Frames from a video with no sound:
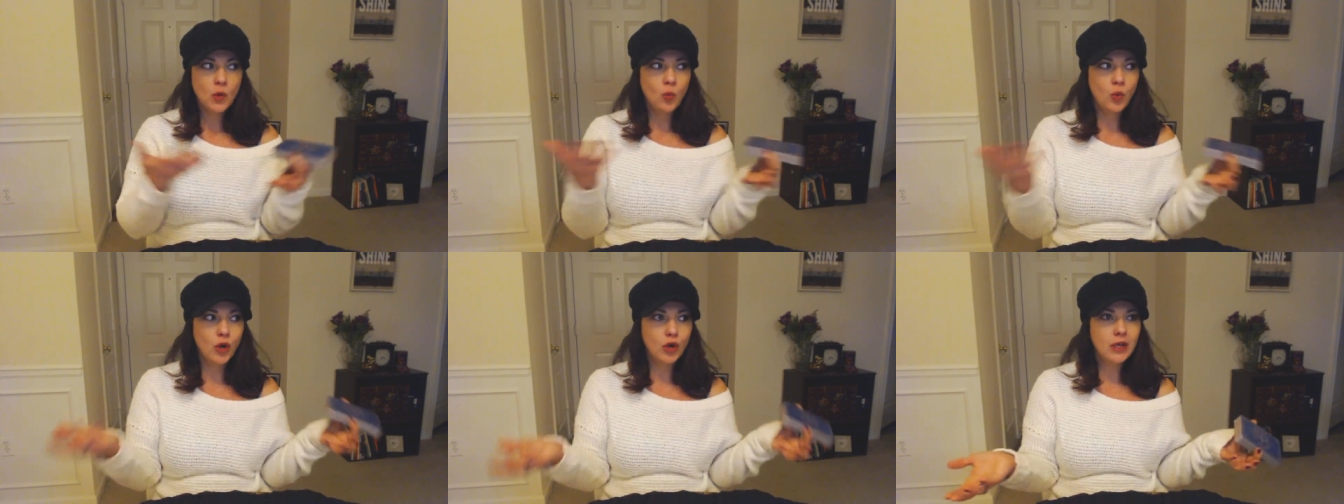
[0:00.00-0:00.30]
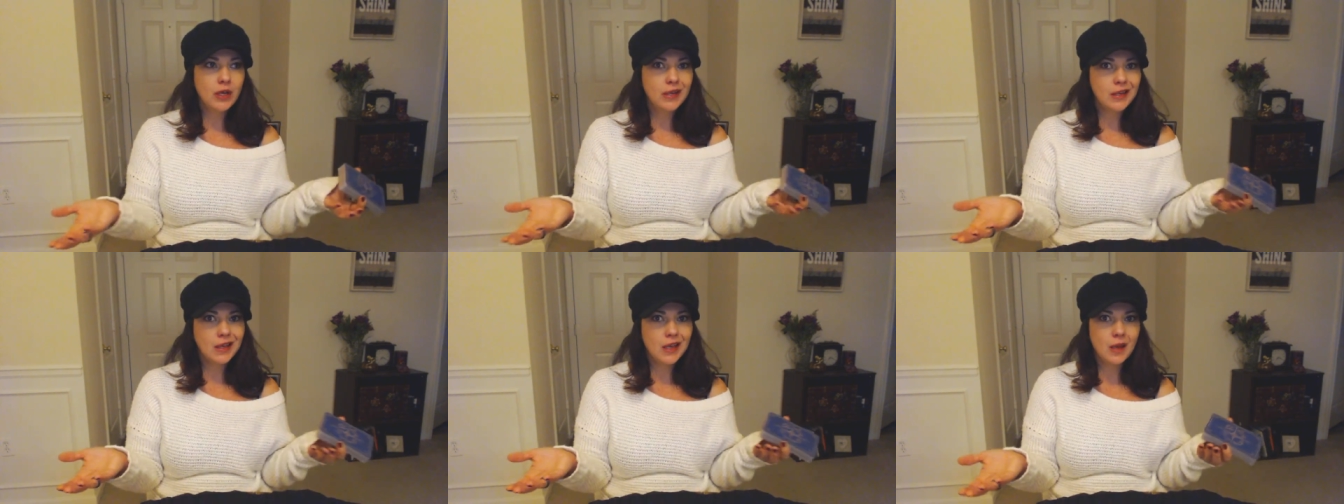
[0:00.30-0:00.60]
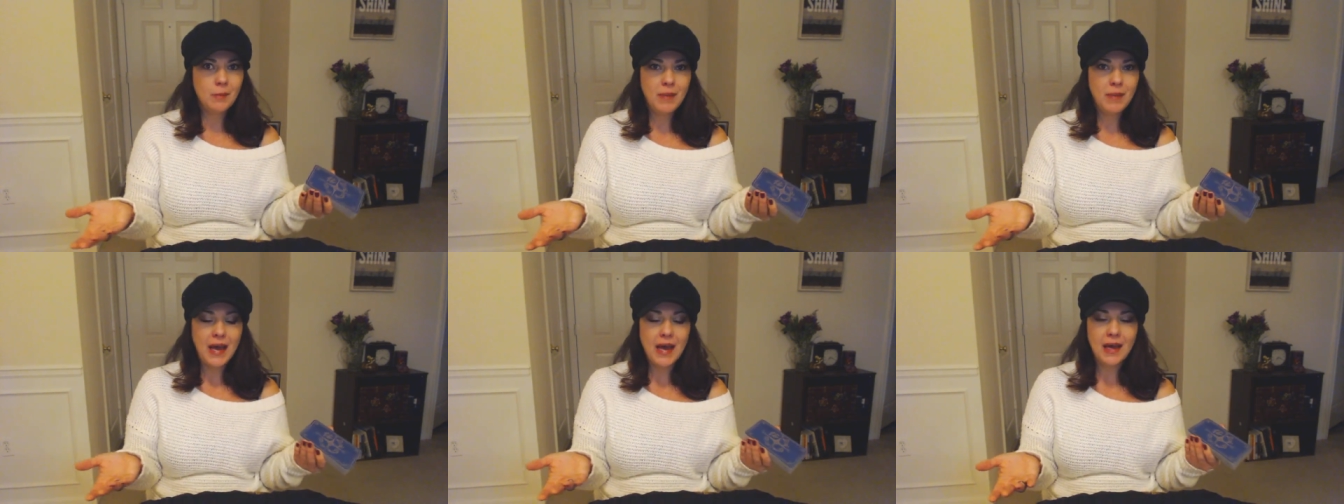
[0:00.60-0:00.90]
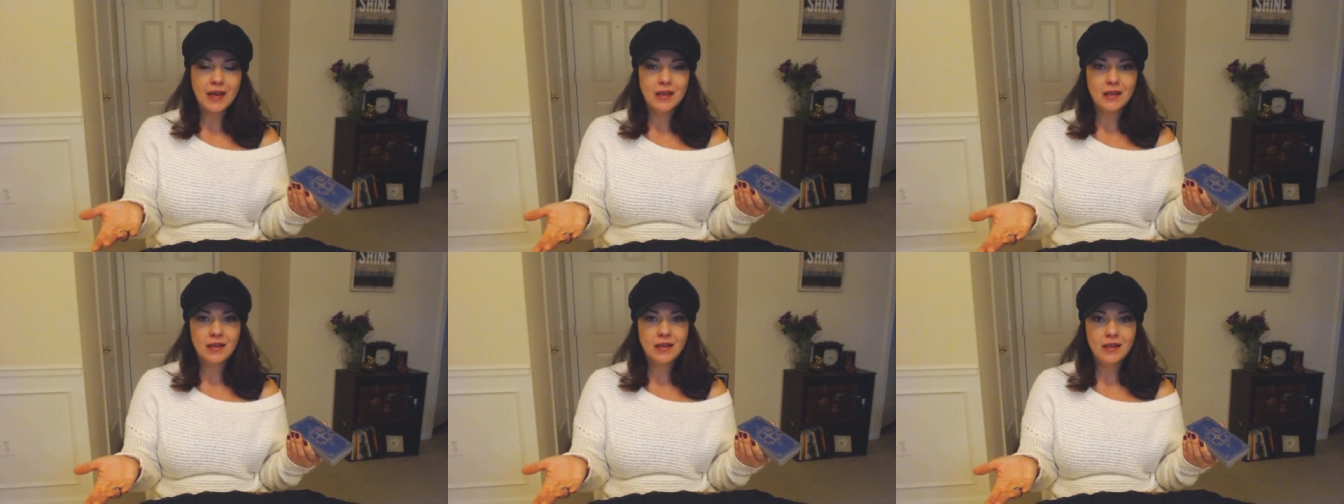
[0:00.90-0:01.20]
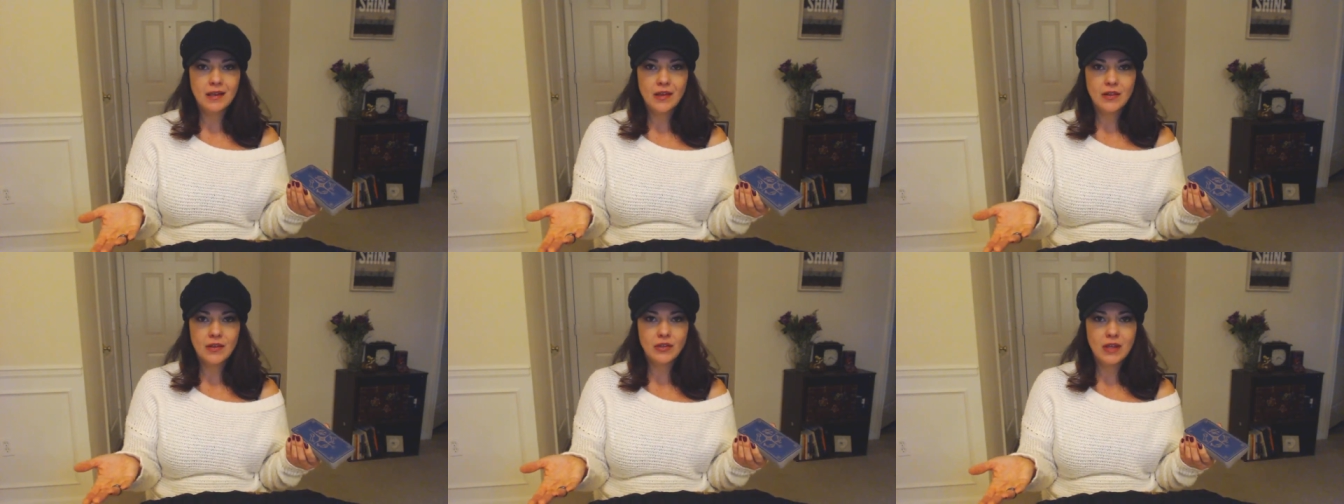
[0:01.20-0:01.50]
we're going to come back in
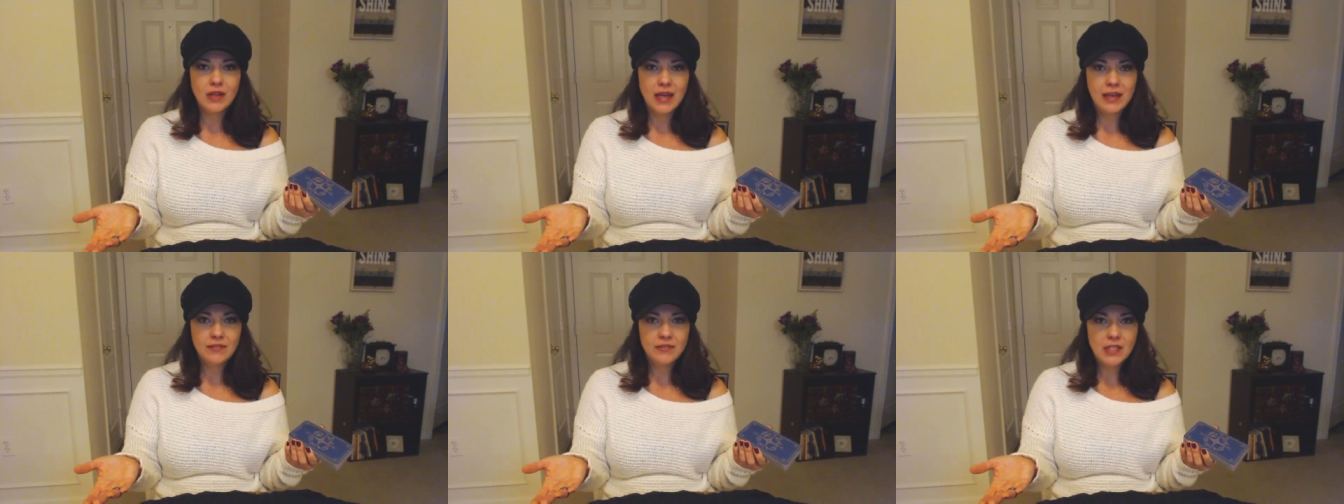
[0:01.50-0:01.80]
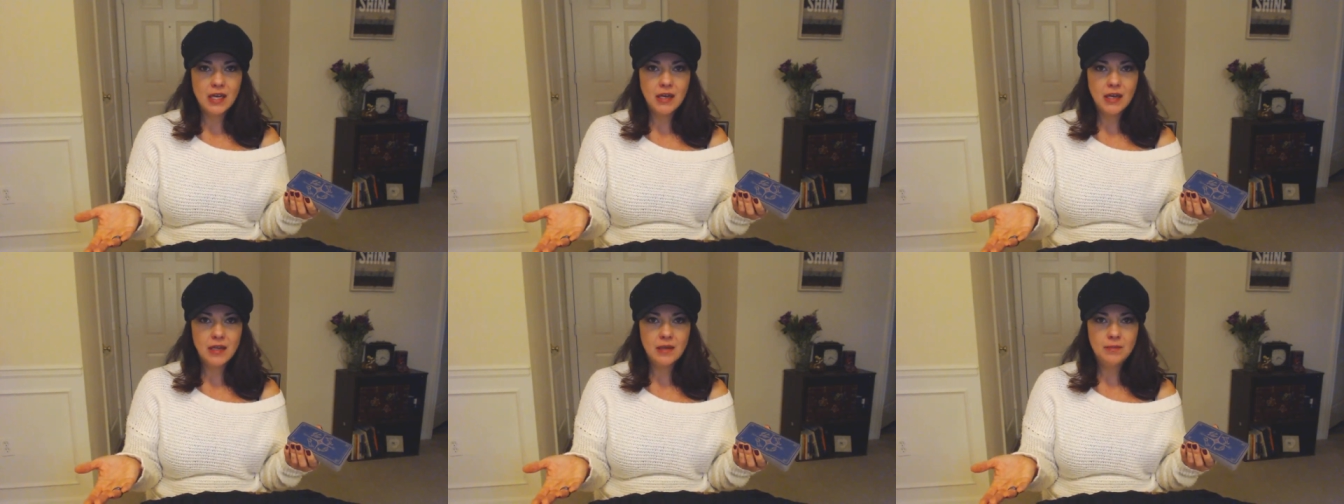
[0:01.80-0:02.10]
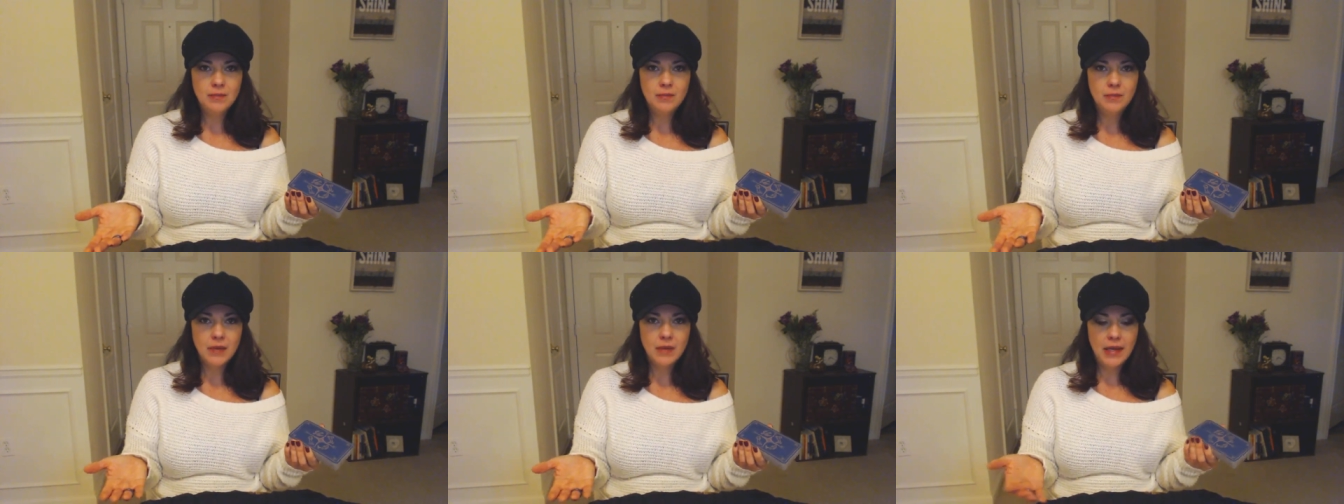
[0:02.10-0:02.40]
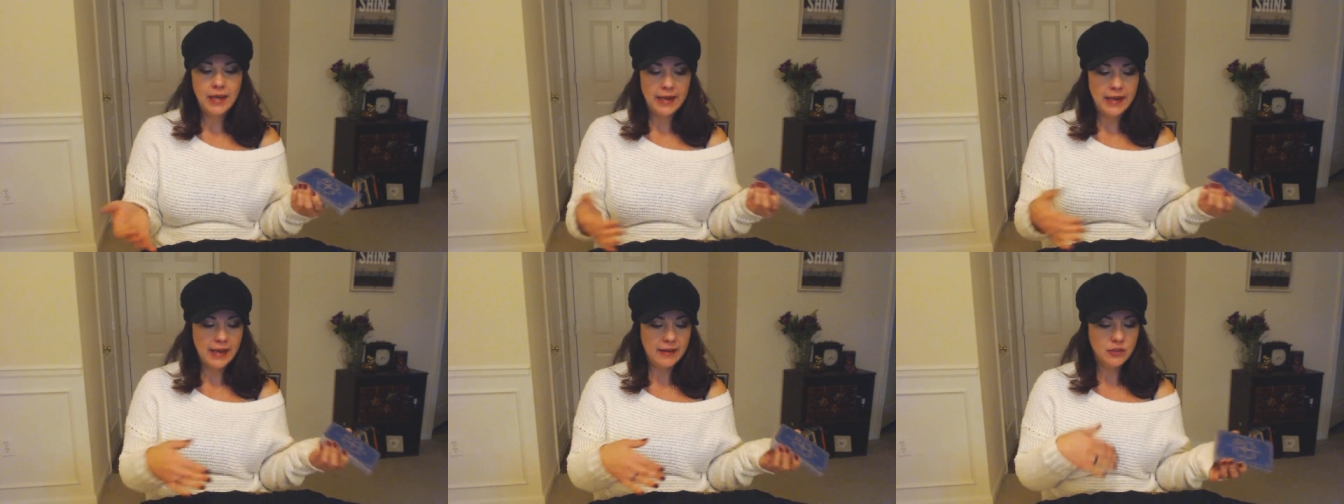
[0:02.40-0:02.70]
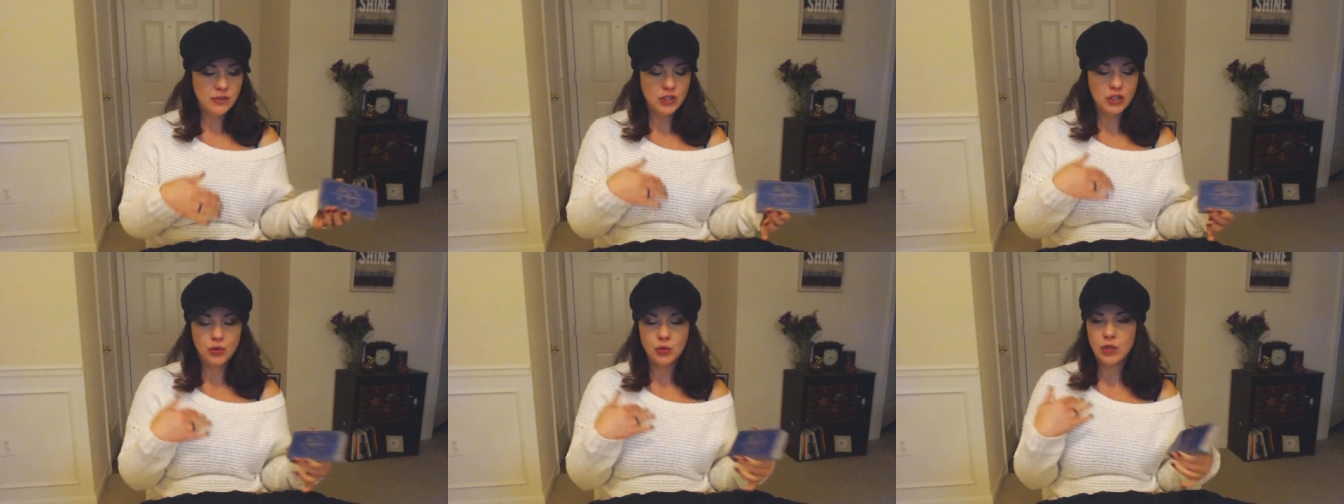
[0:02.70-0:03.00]
another lifetime and
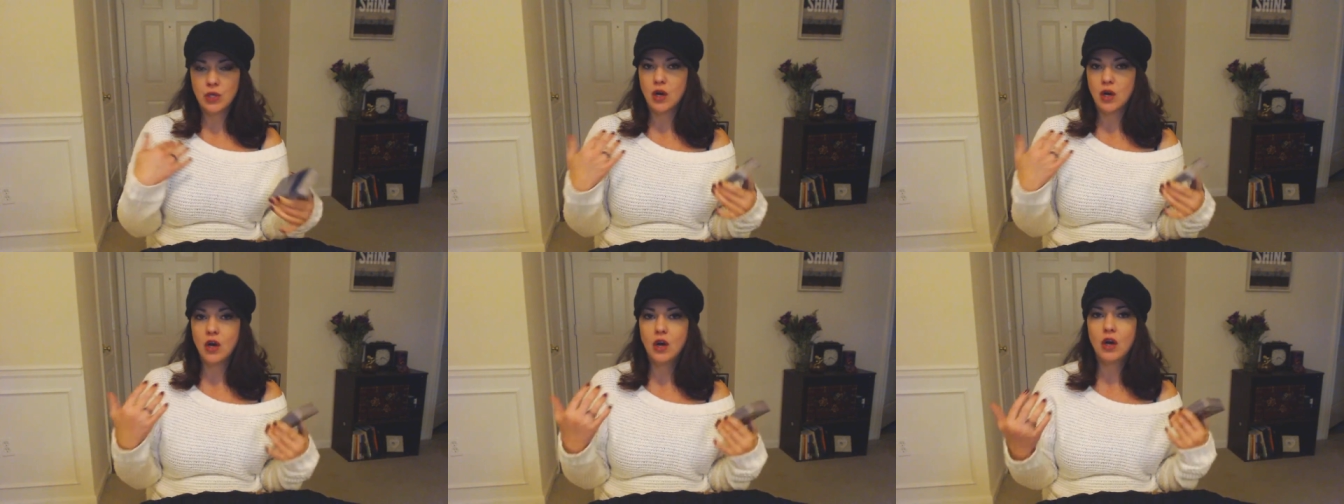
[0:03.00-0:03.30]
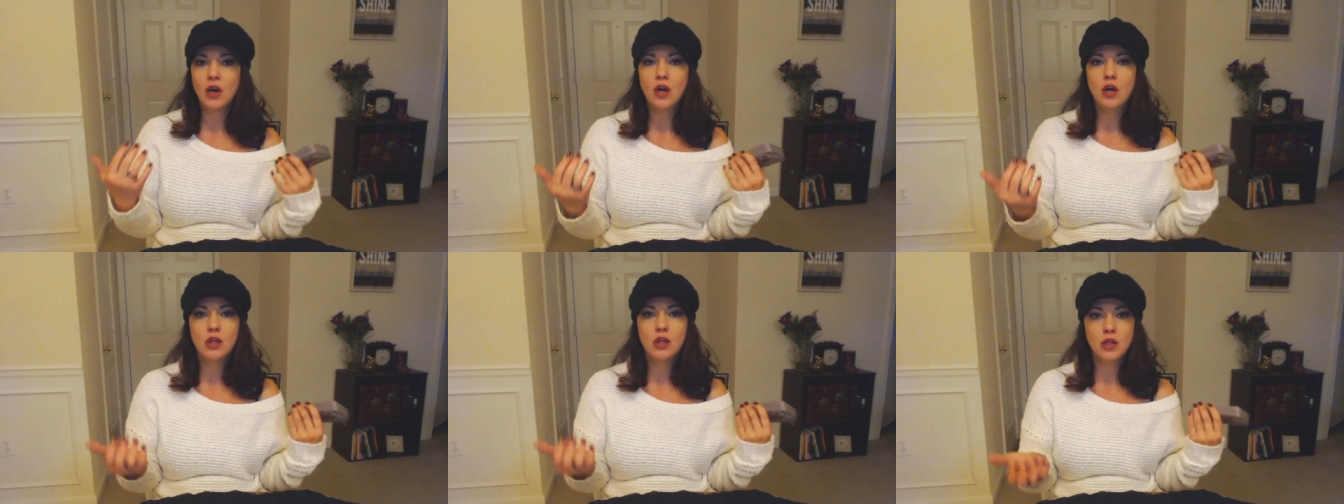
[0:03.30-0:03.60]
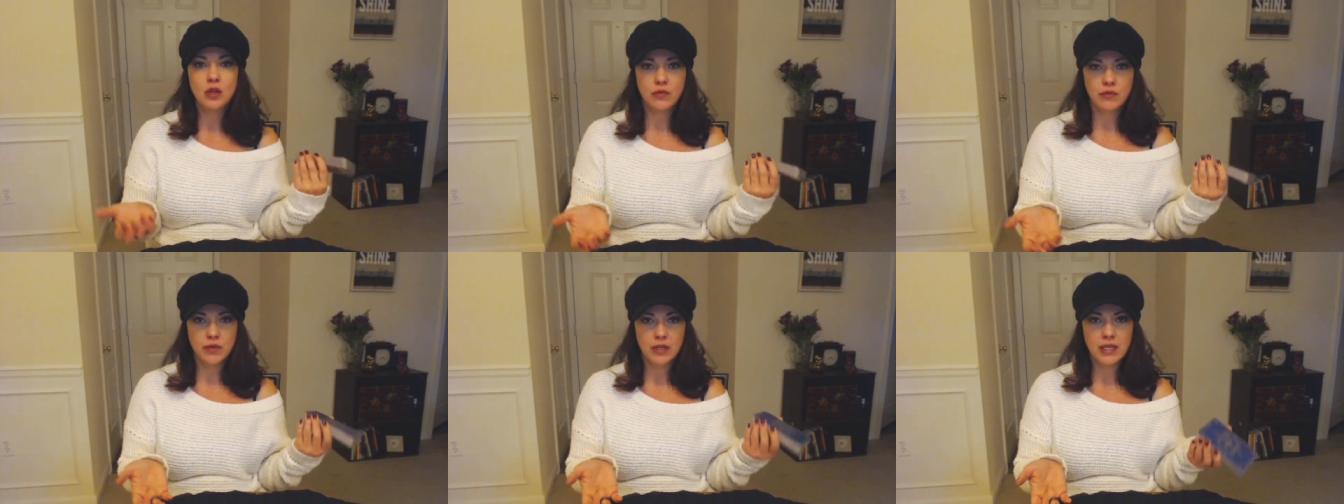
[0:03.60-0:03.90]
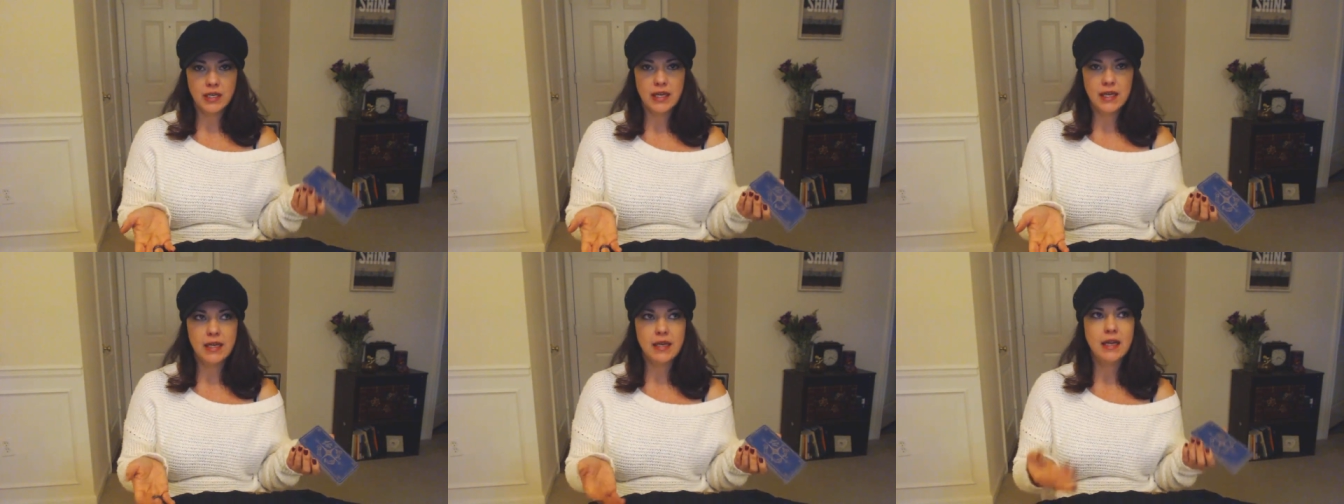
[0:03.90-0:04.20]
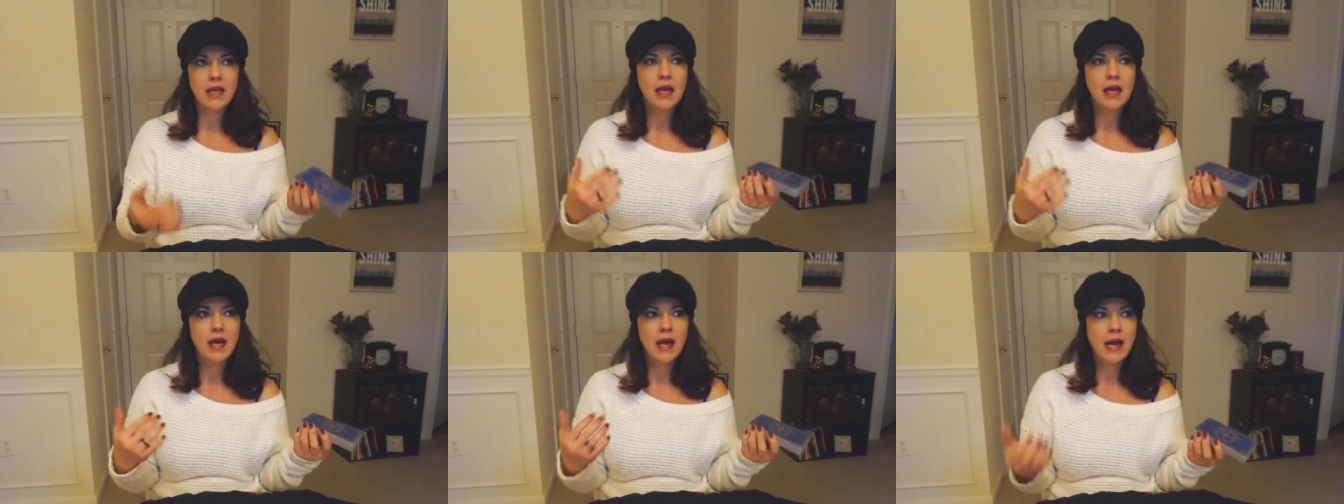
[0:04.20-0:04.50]
have to do it all over again.